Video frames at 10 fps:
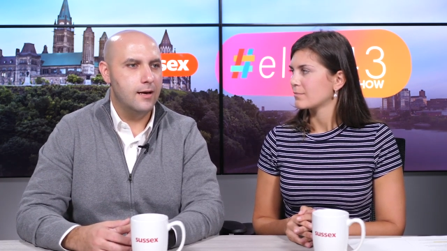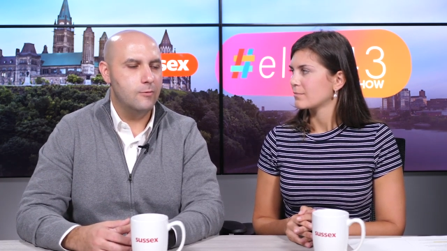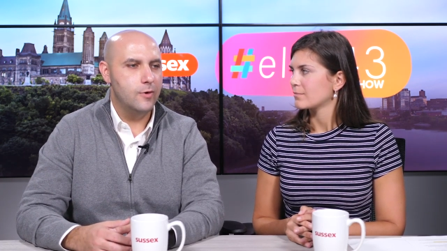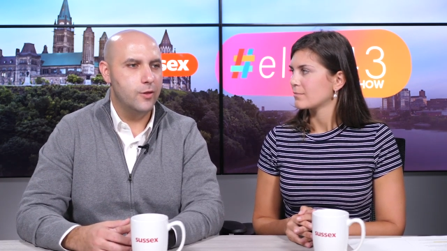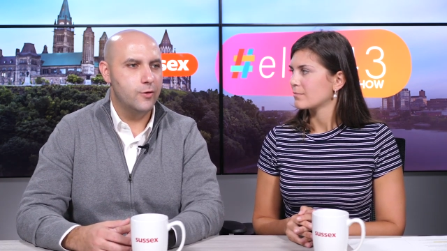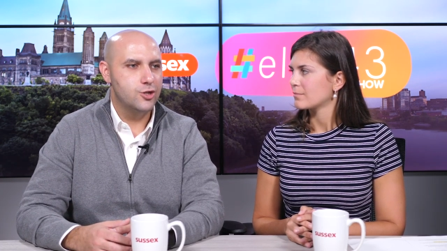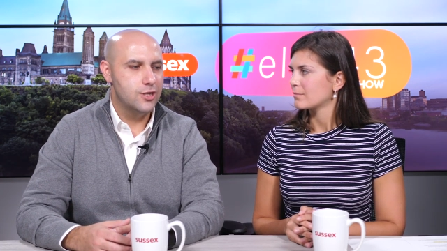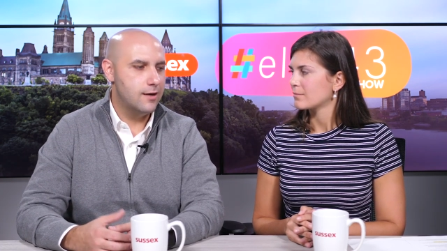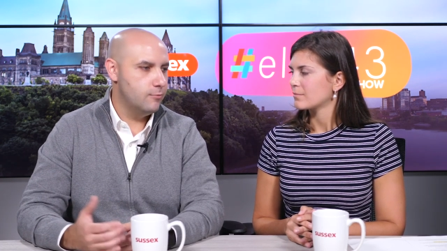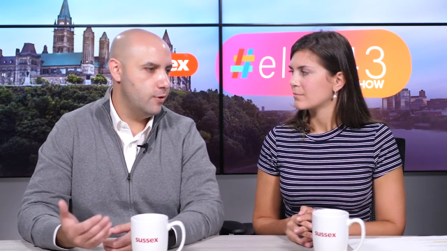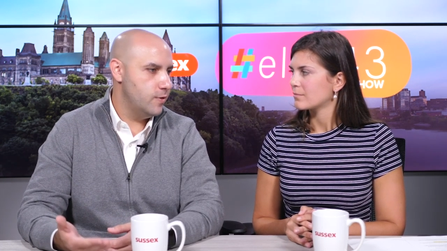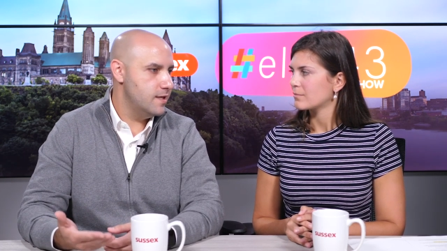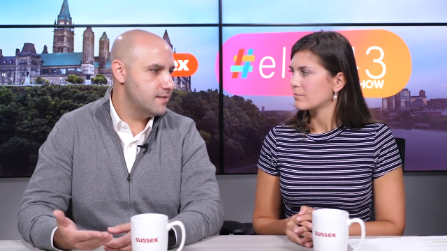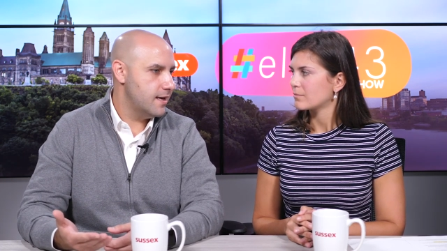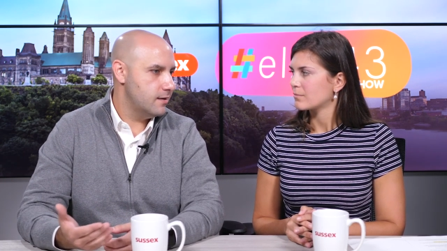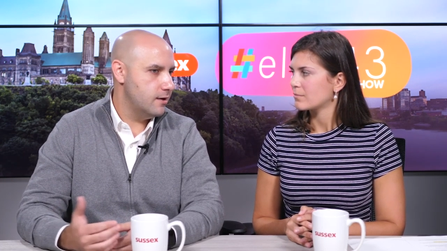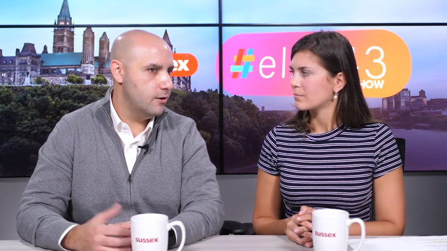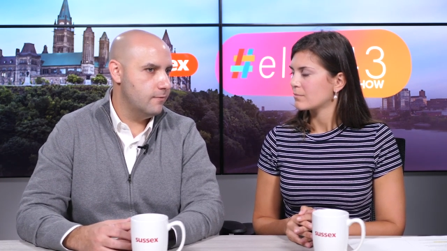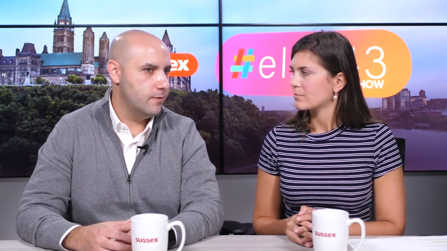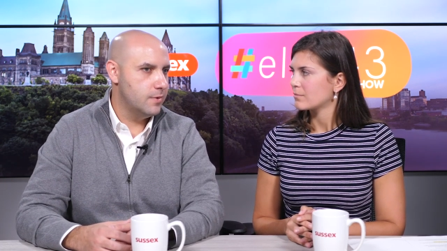Speaker 1: With with this ad
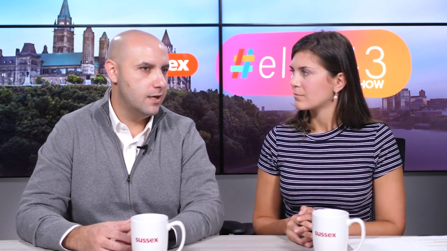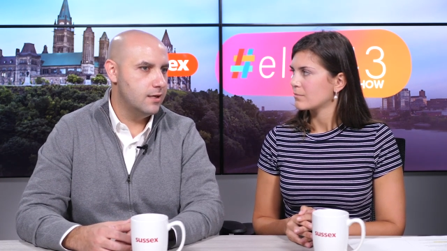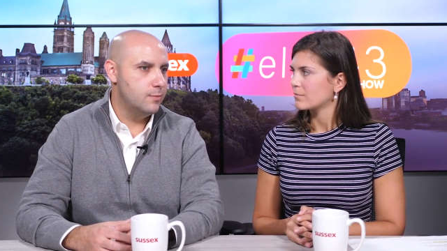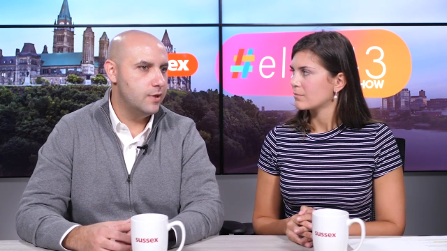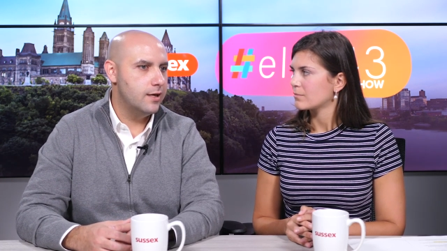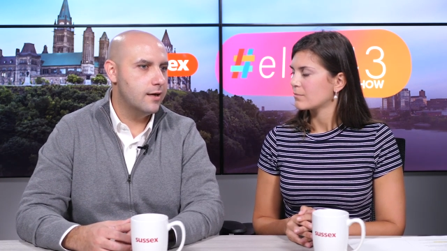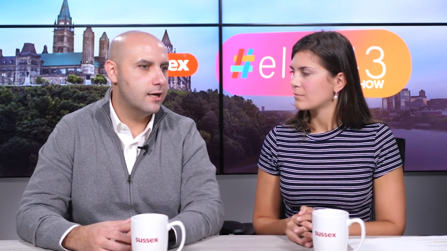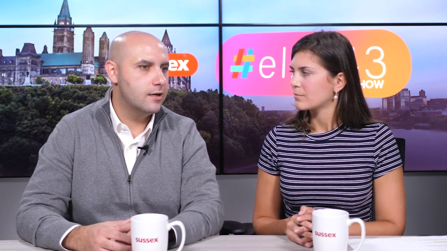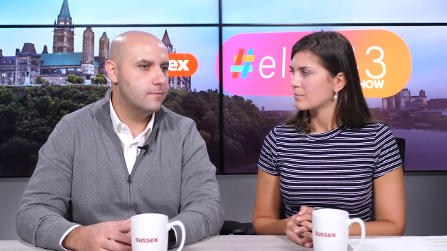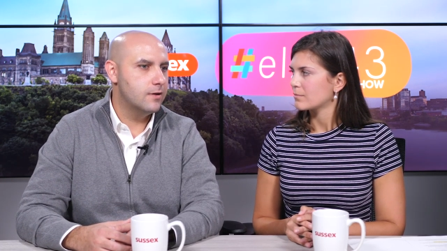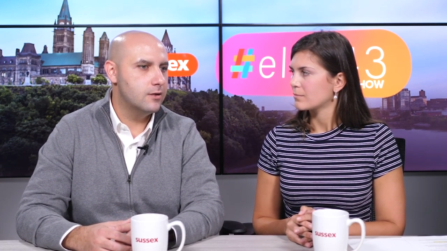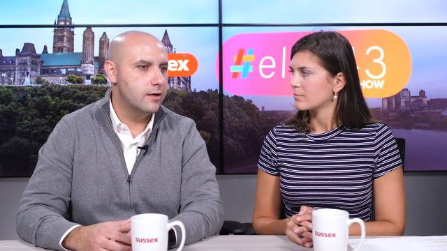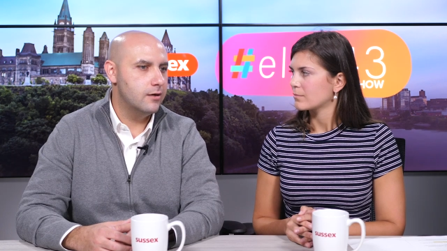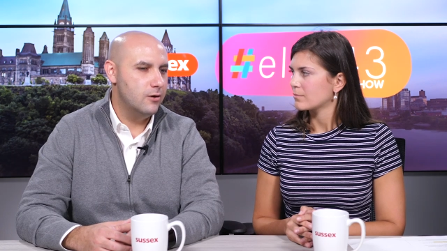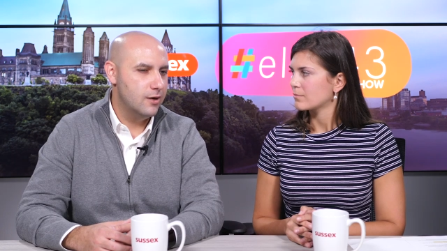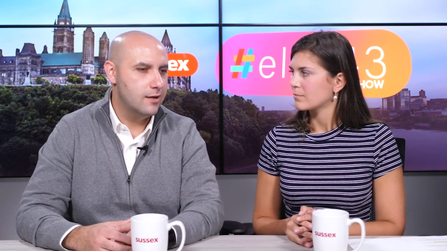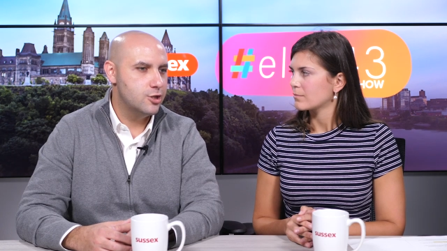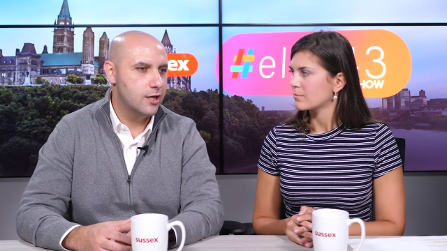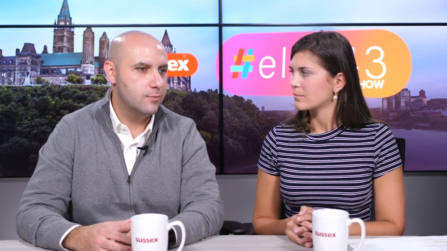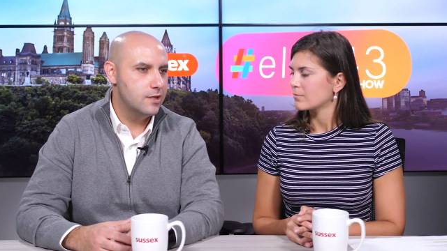here from the NDP, I kind of feel like, okay,
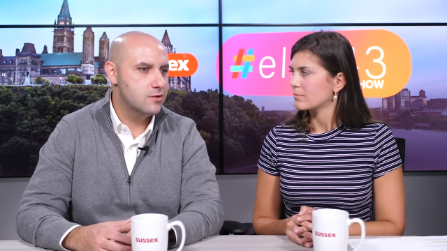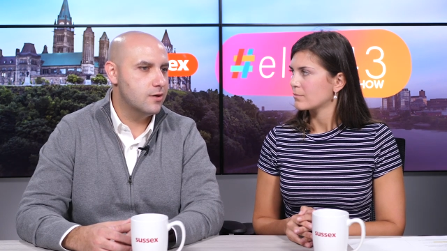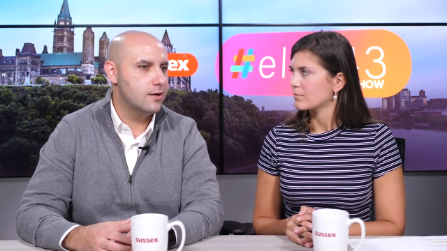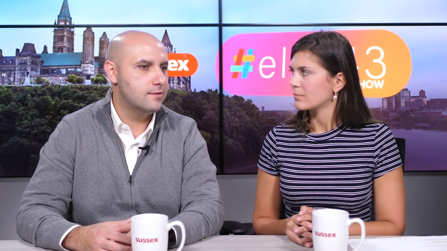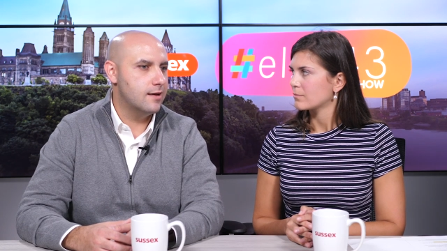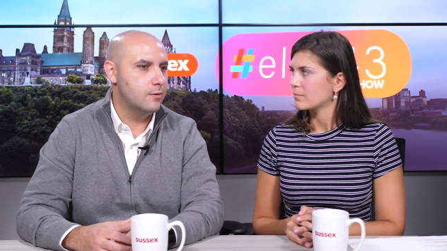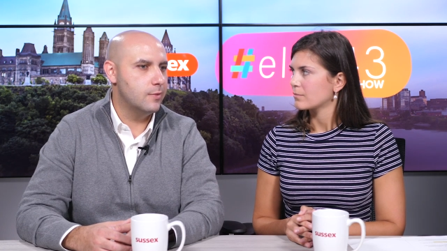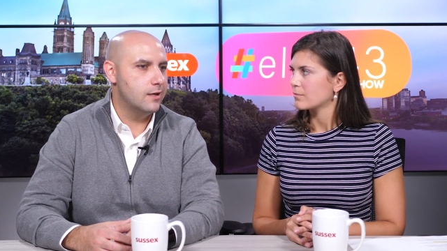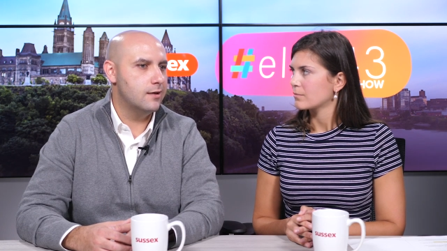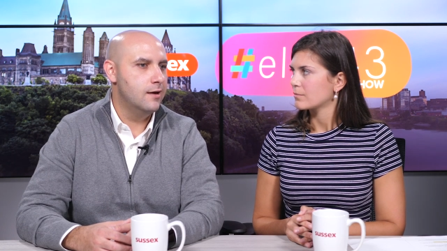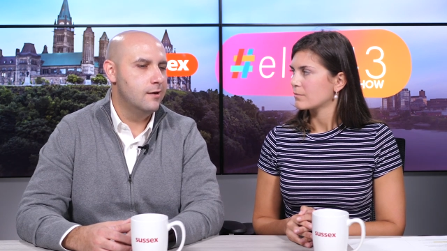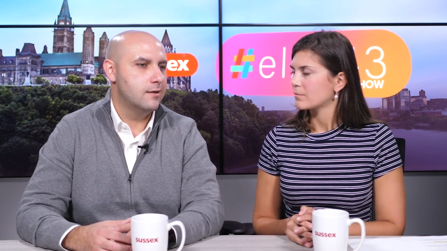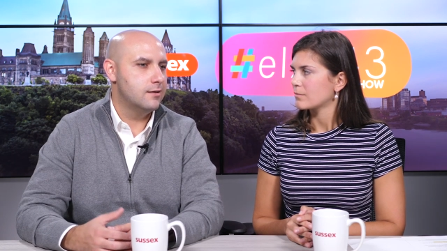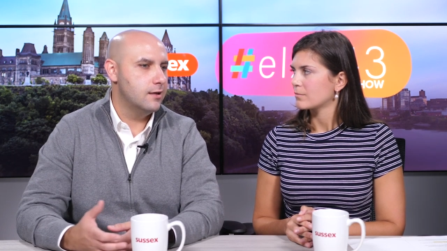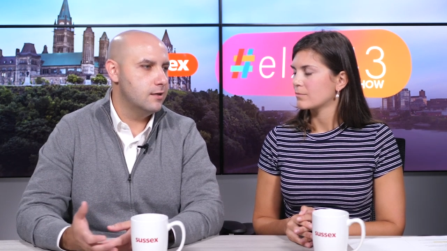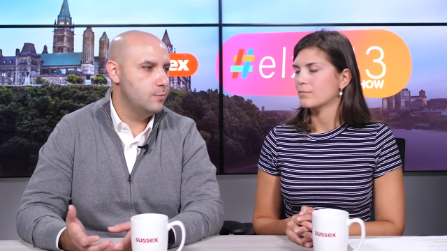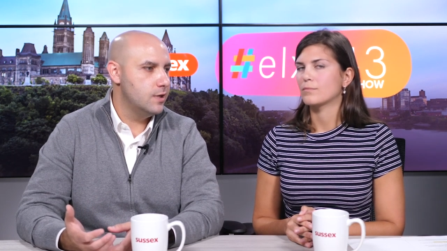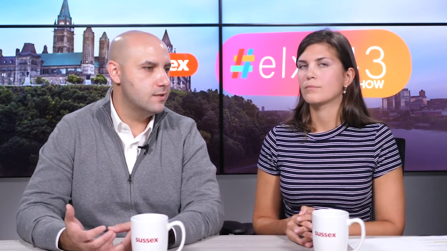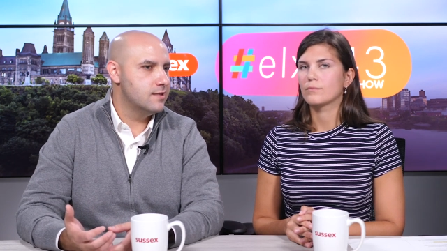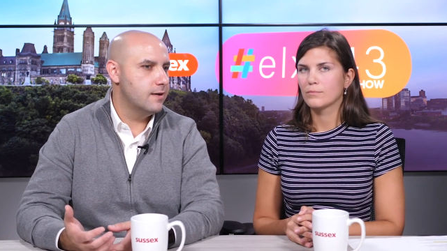Jagmeet's trying to tell me that the NDP
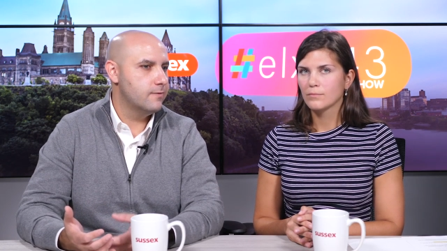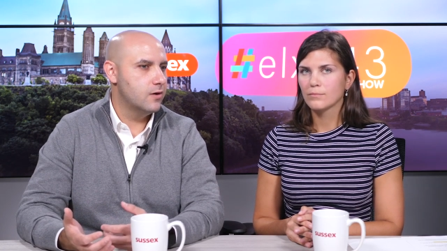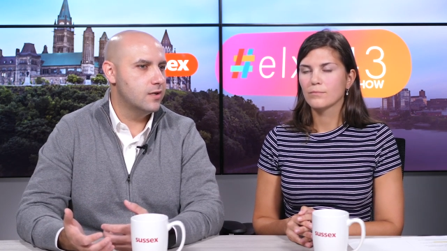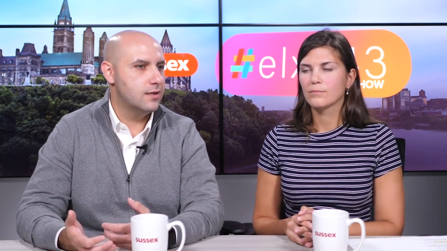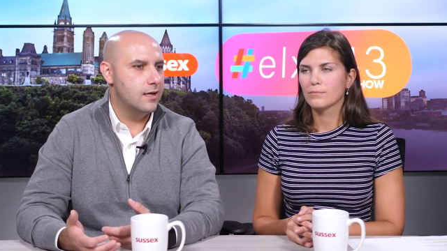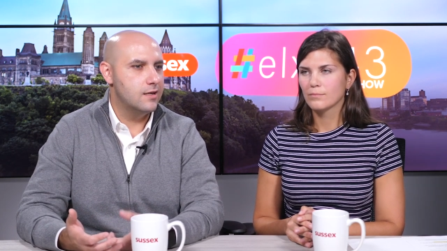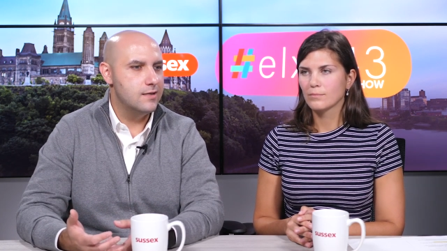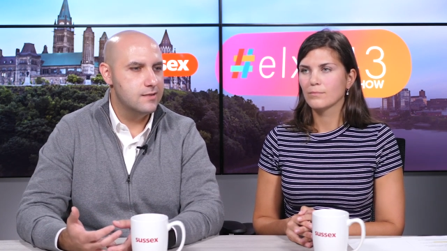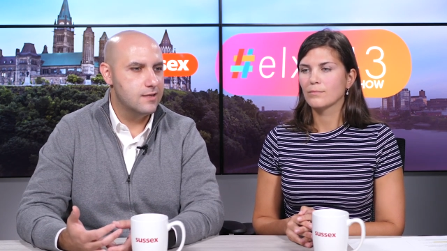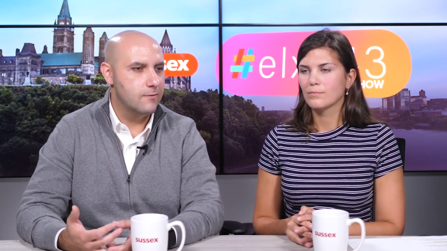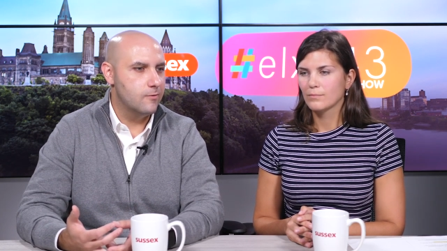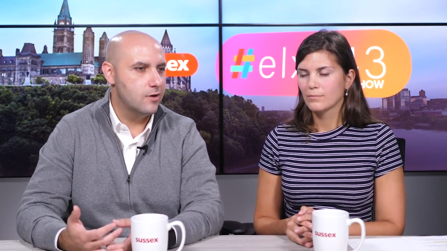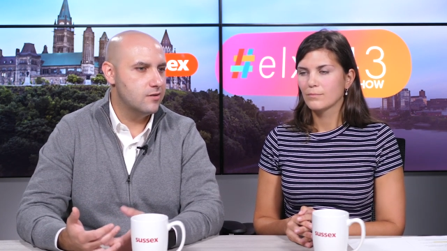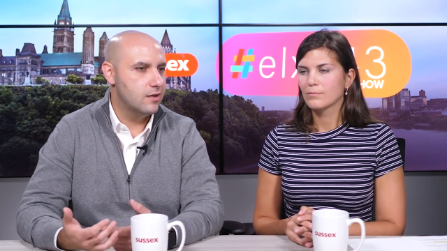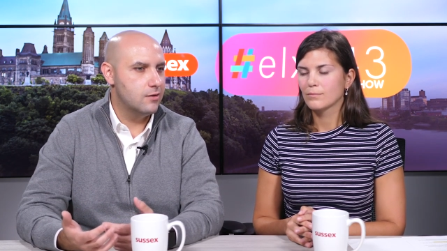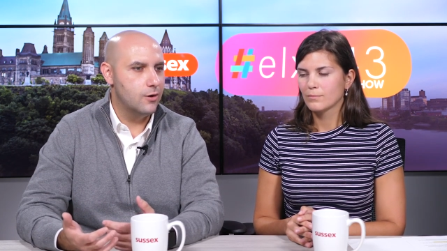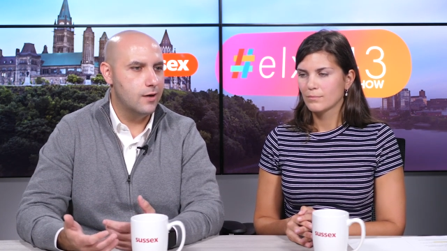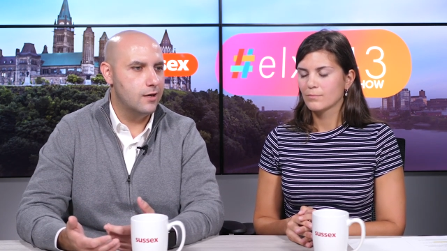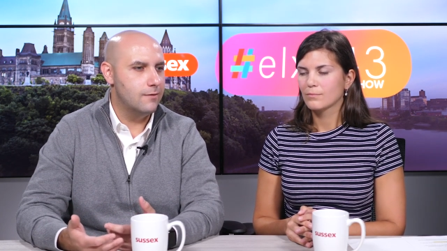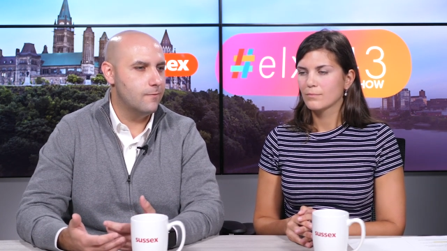is different, that he's different, that they're
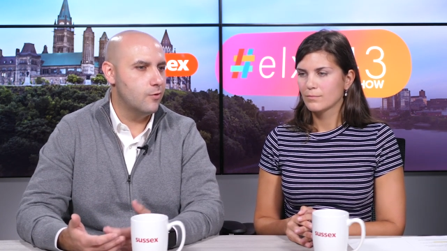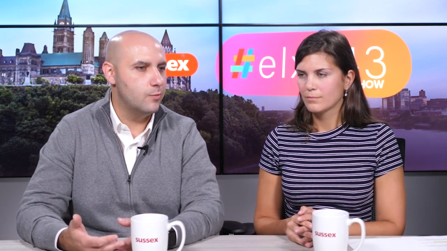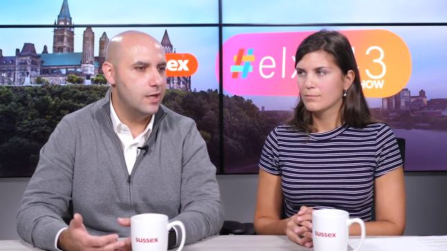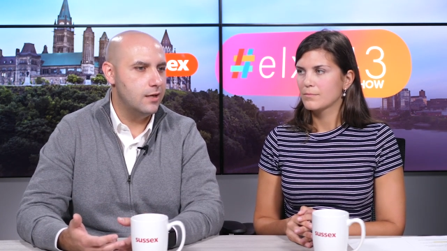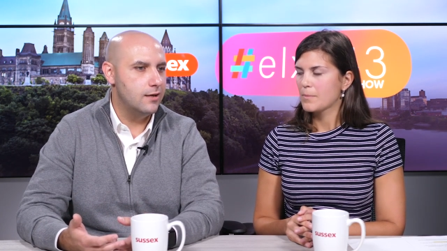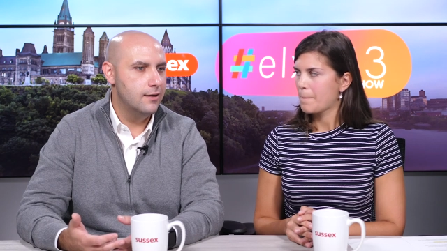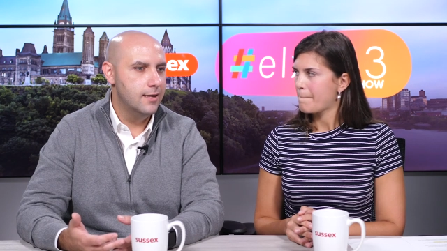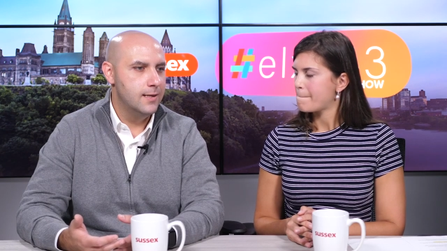in it for me,